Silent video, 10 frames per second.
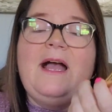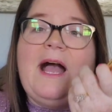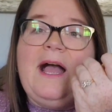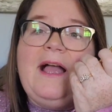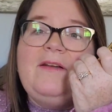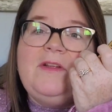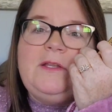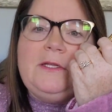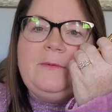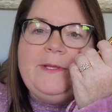I have a
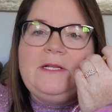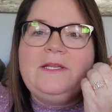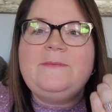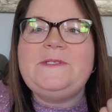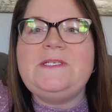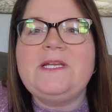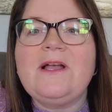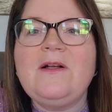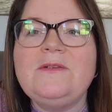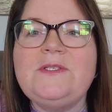little bit of lipstick
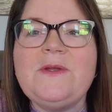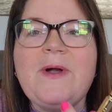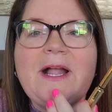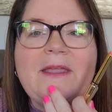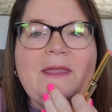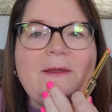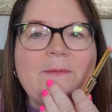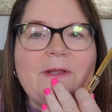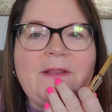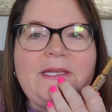on so I can't
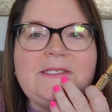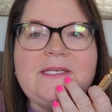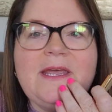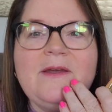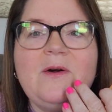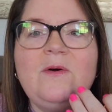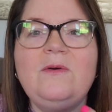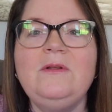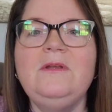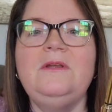really tell